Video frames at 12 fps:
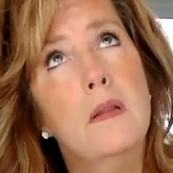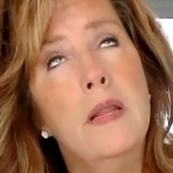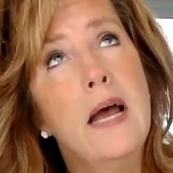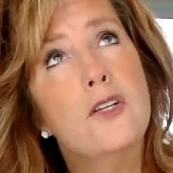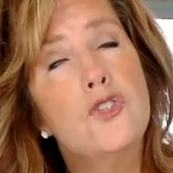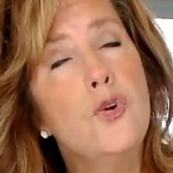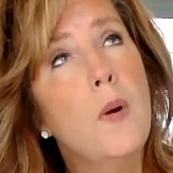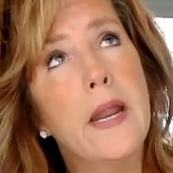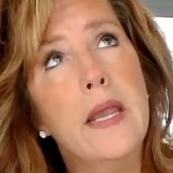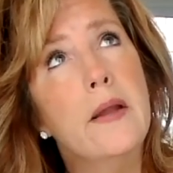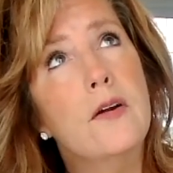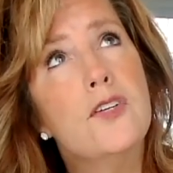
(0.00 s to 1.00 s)
not
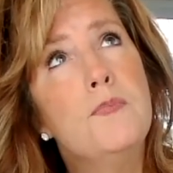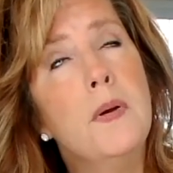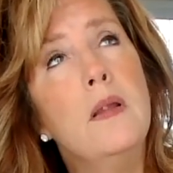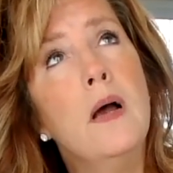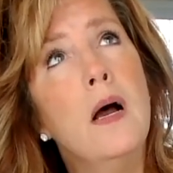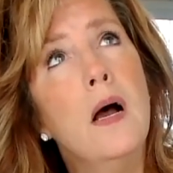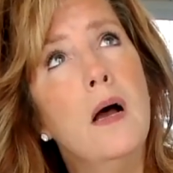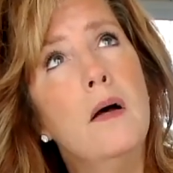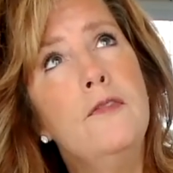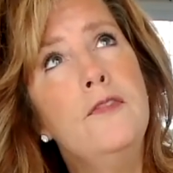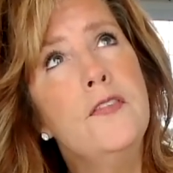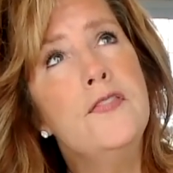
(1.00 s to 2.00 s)
20 years, but
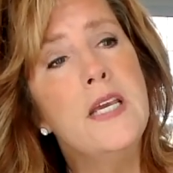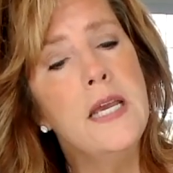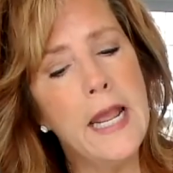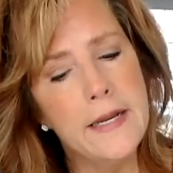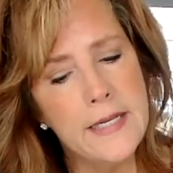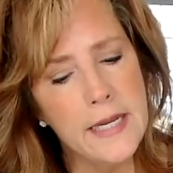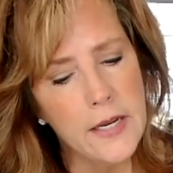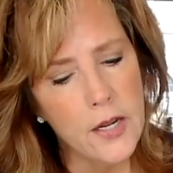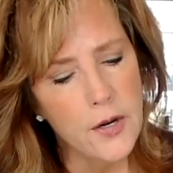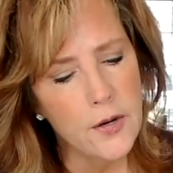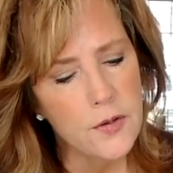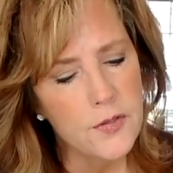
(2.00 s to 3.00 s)
uh, 15, 18
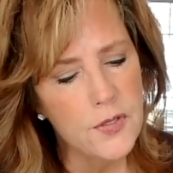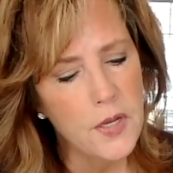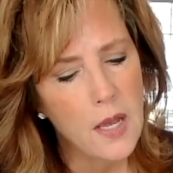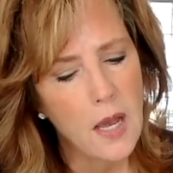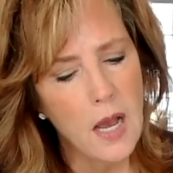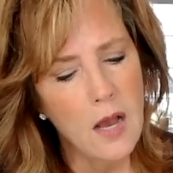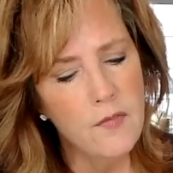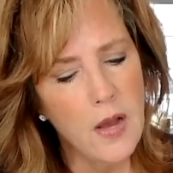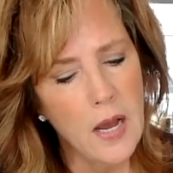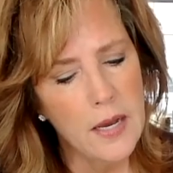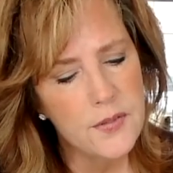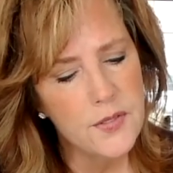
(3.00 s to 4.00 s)
years of
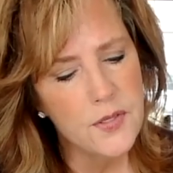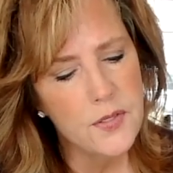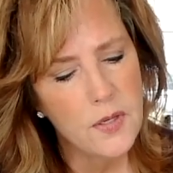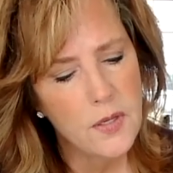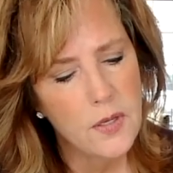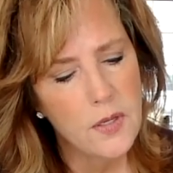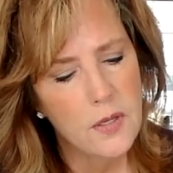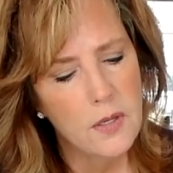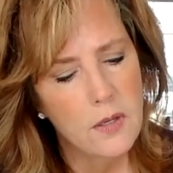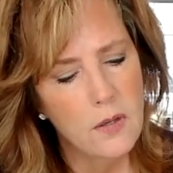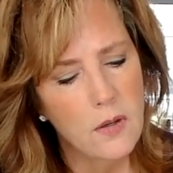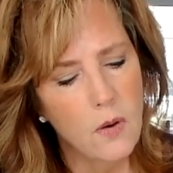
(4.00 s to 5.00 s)
us
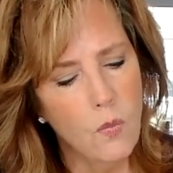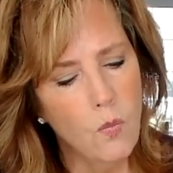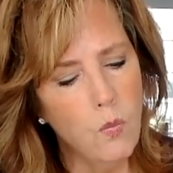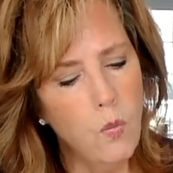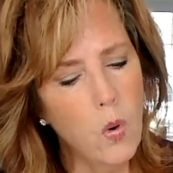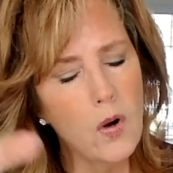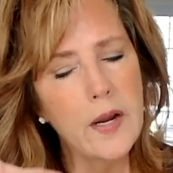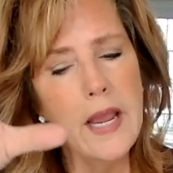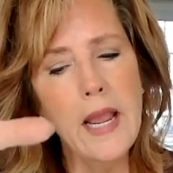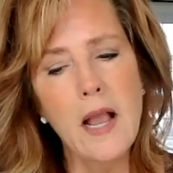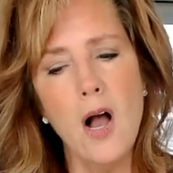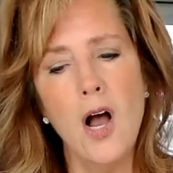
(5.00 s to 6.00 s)

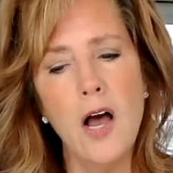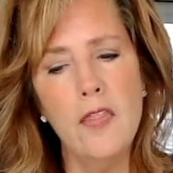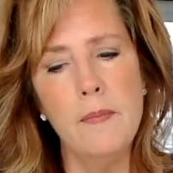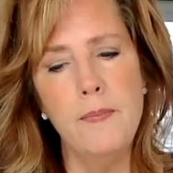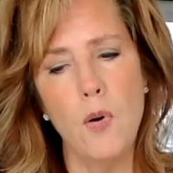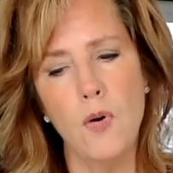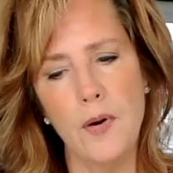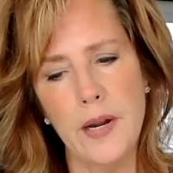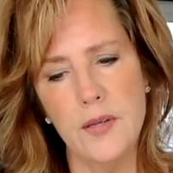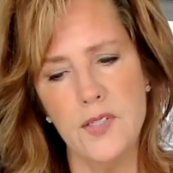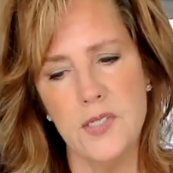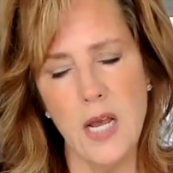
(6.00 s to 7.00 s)
working on the
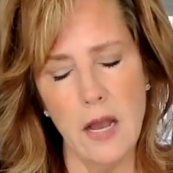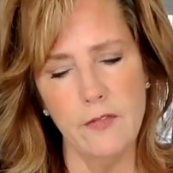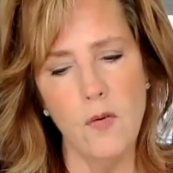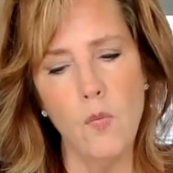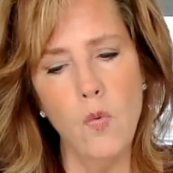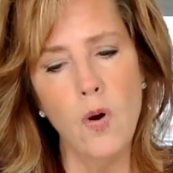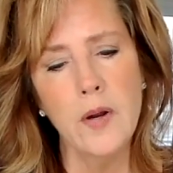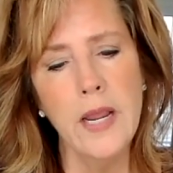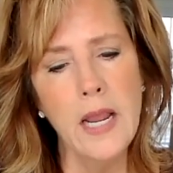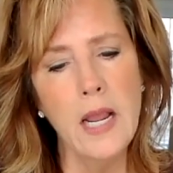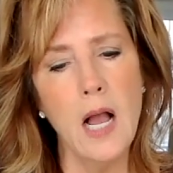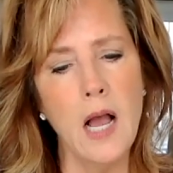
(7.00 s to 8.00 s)
boring stuff,
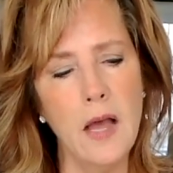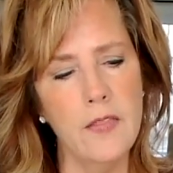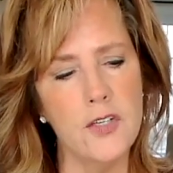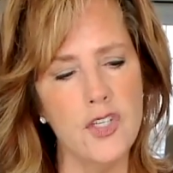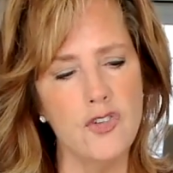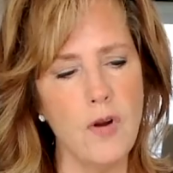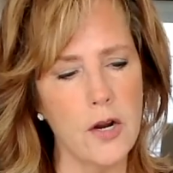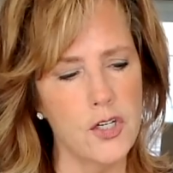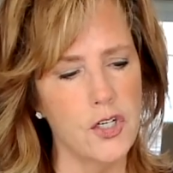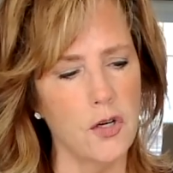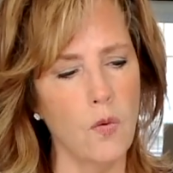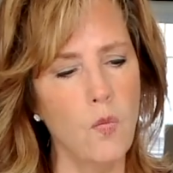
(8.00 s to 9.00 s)
working on the
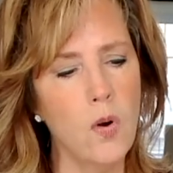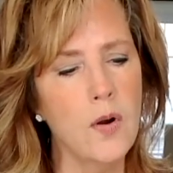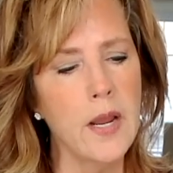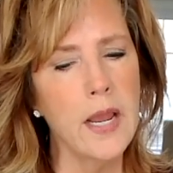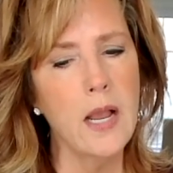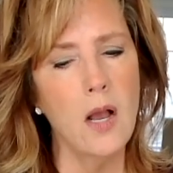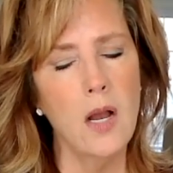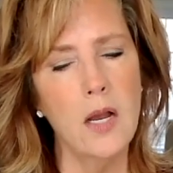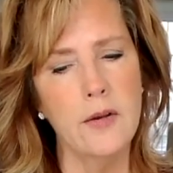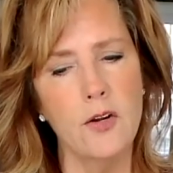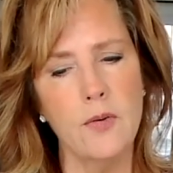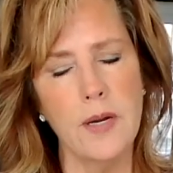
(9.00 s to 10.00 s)
structure, working
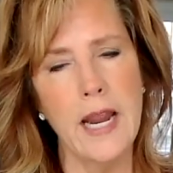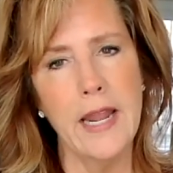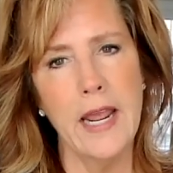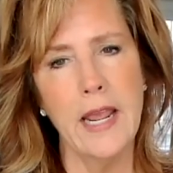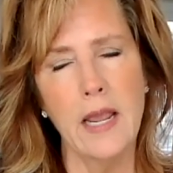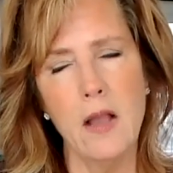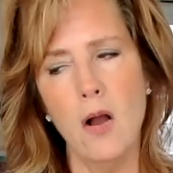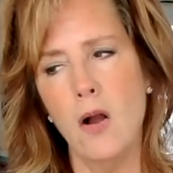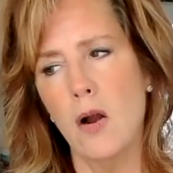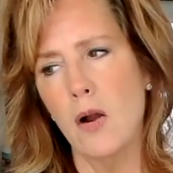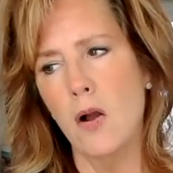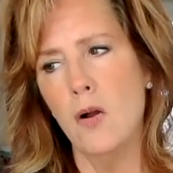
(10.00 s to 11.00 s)
on creating
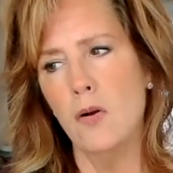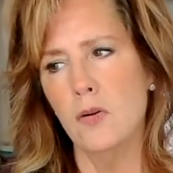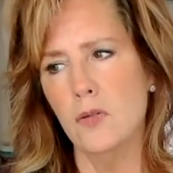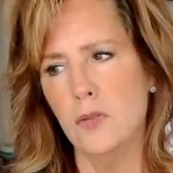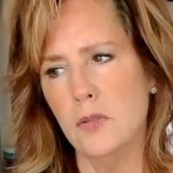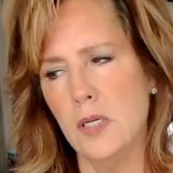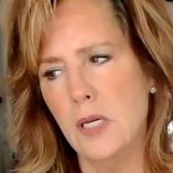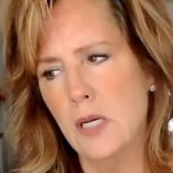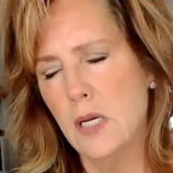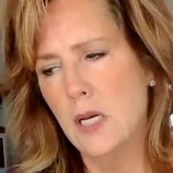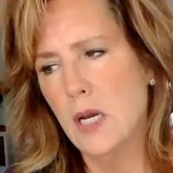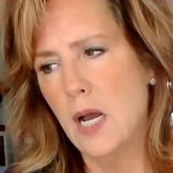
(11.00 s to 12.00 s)
our own
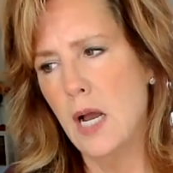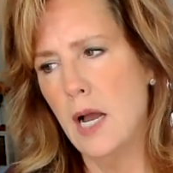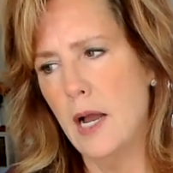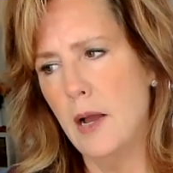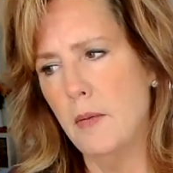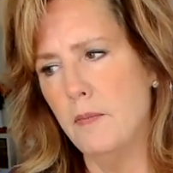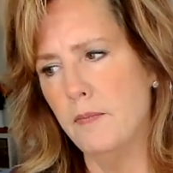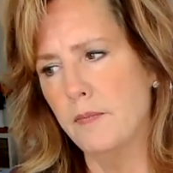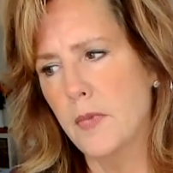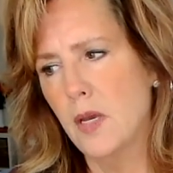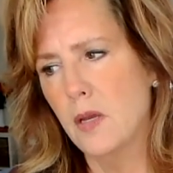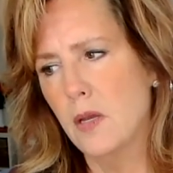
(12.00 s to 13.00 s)
um,
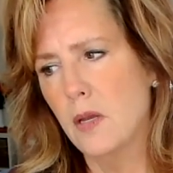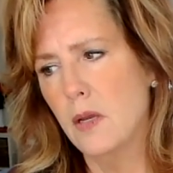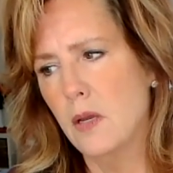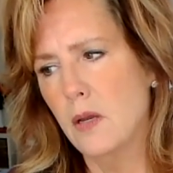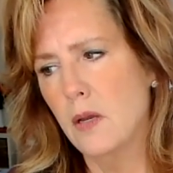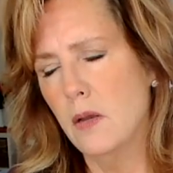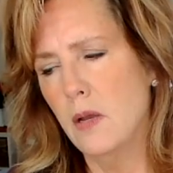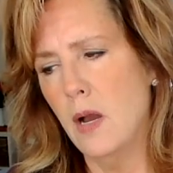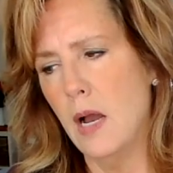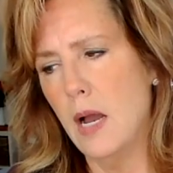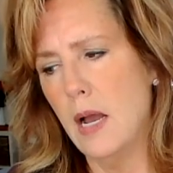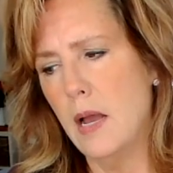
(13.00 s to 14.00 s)

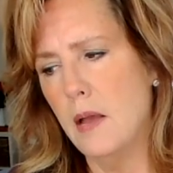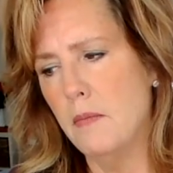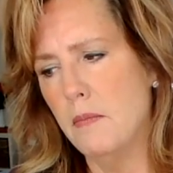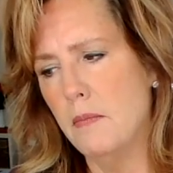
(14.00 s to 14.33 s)
uh,